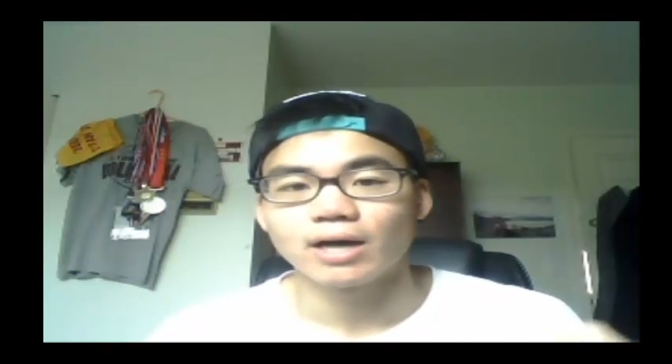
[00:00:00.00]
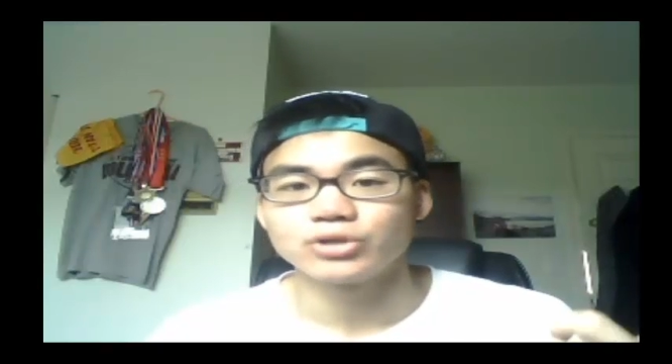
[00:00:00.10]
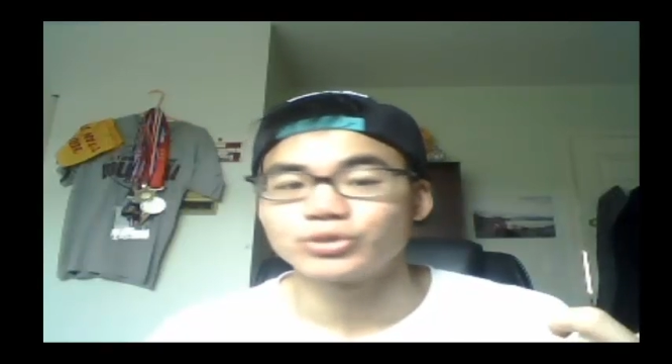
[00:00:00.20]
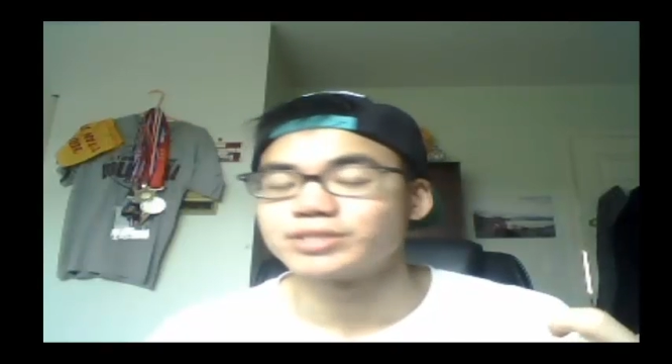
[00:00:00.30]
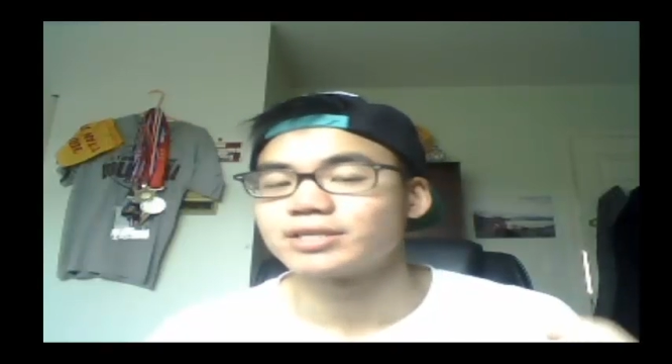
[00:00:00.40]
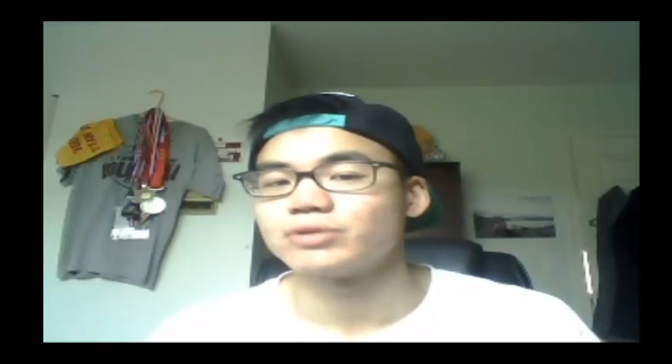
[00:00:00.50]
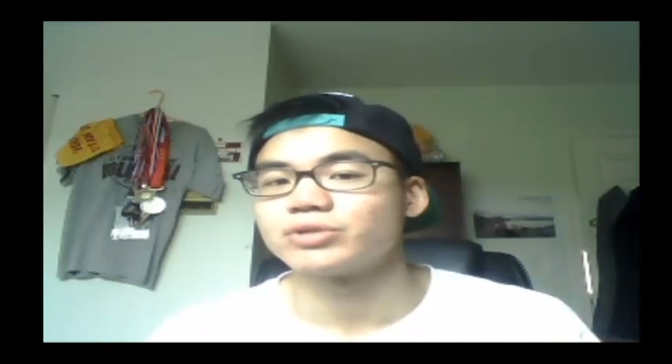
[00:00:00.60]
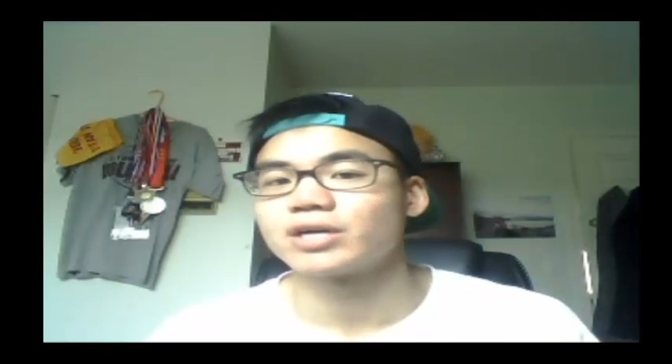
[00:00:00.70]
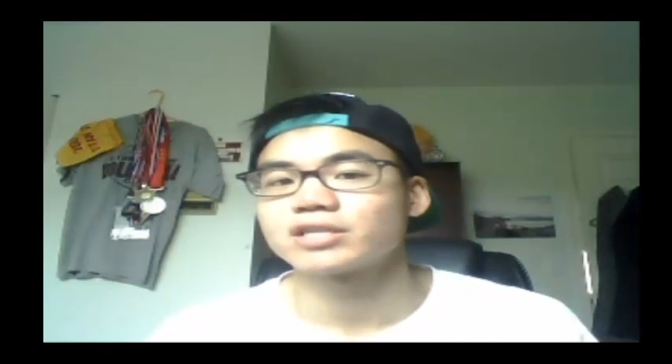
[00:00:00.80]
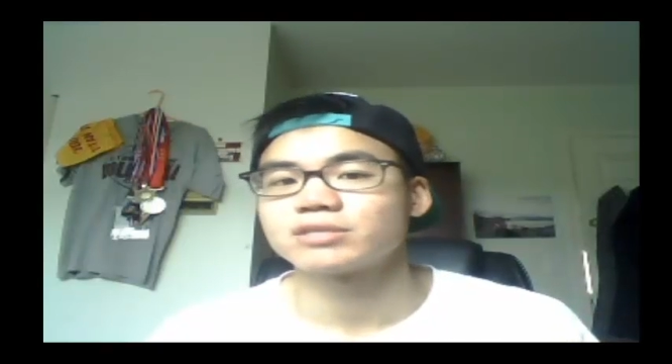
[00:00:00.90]
You can sell to
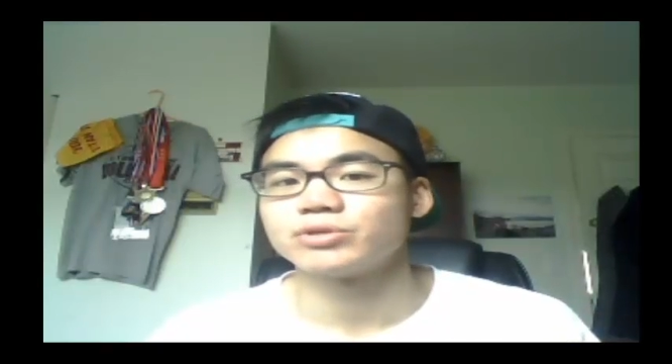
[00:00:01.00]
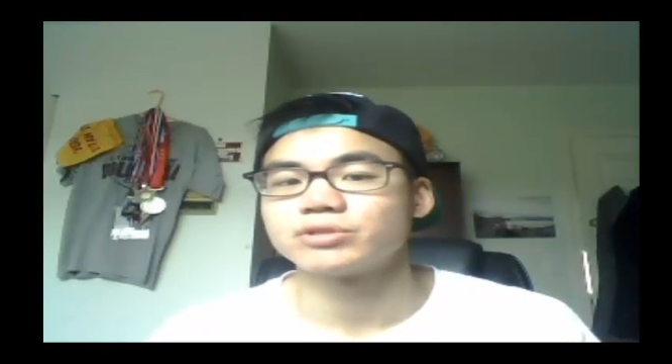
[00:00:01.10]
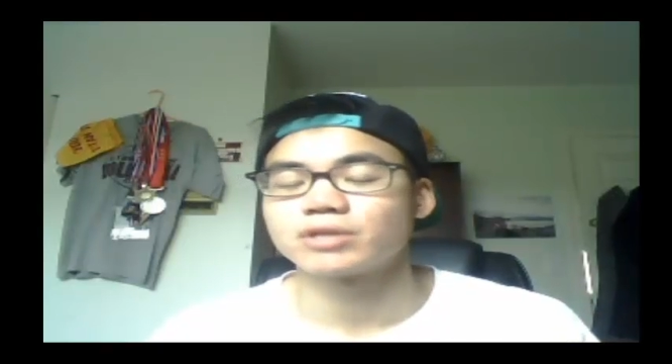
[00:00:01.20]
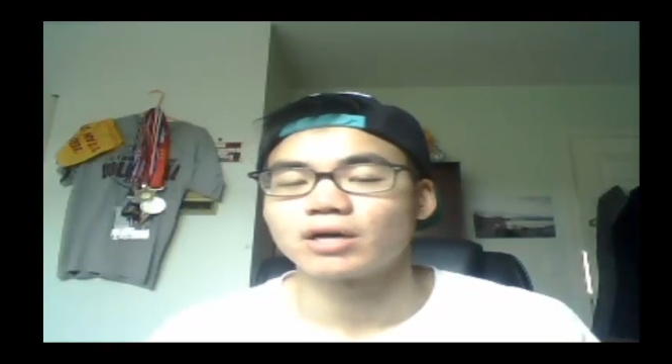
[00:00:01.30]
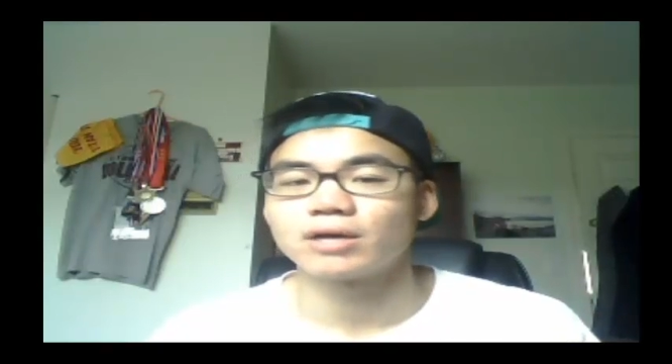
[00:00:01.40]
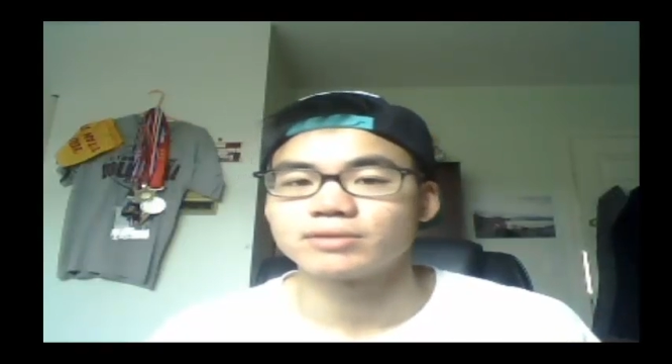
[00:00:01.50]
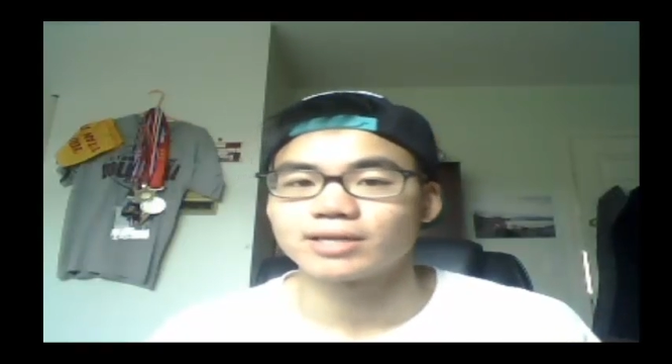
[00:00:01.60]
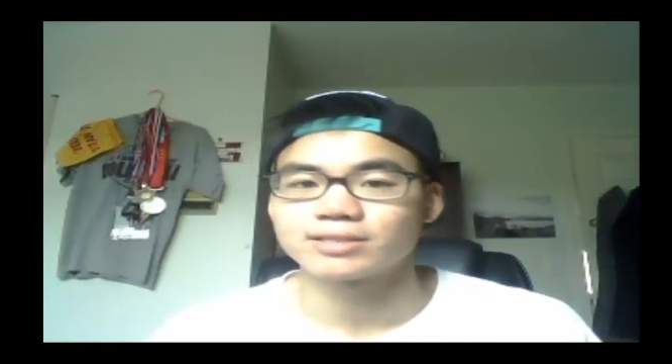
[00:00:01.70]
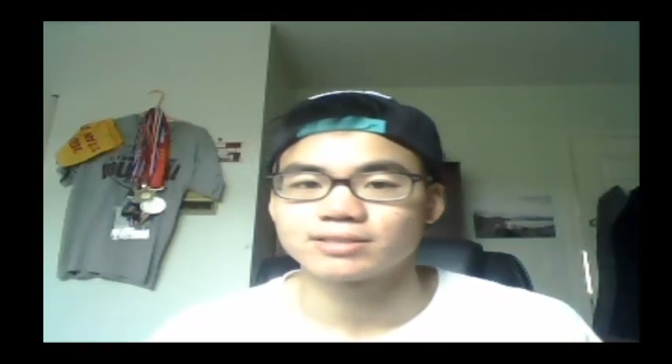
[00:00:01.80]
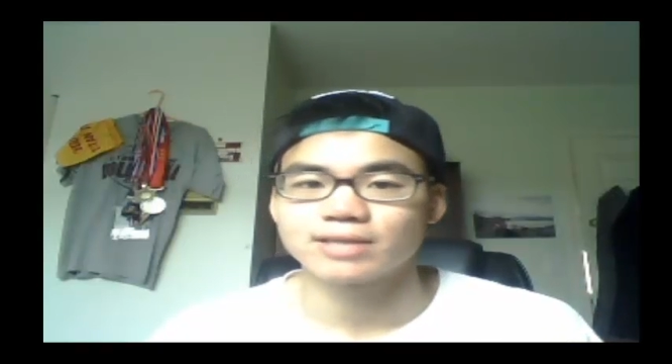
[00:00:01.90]
customers.
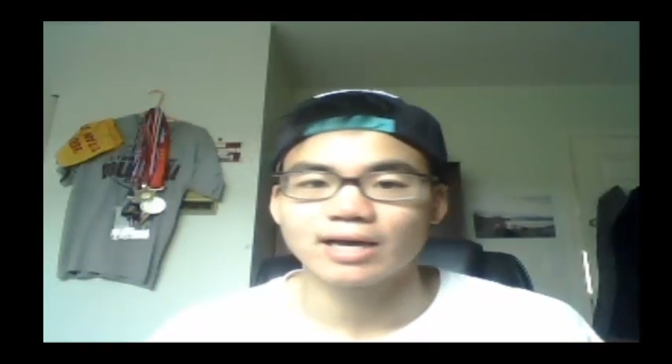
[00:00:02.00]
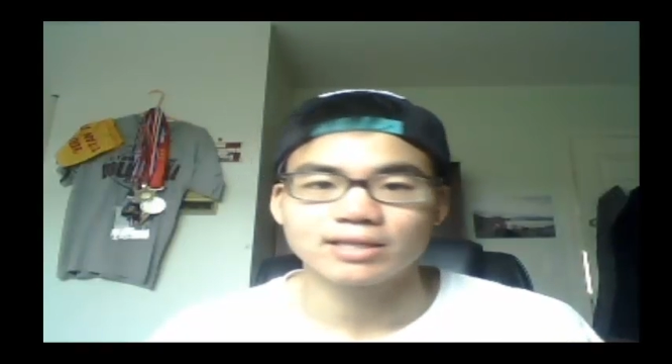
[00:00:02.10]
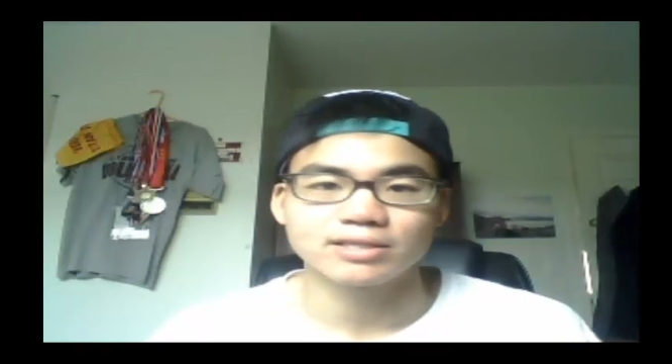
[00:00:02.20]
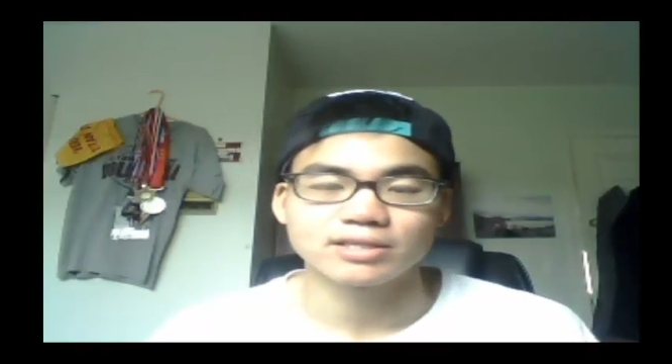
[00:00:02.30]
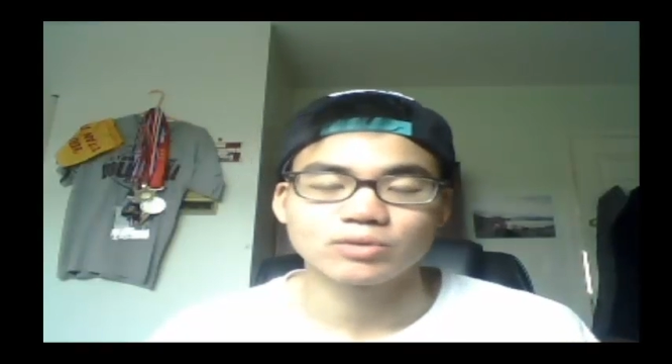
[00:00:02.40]
That's exactly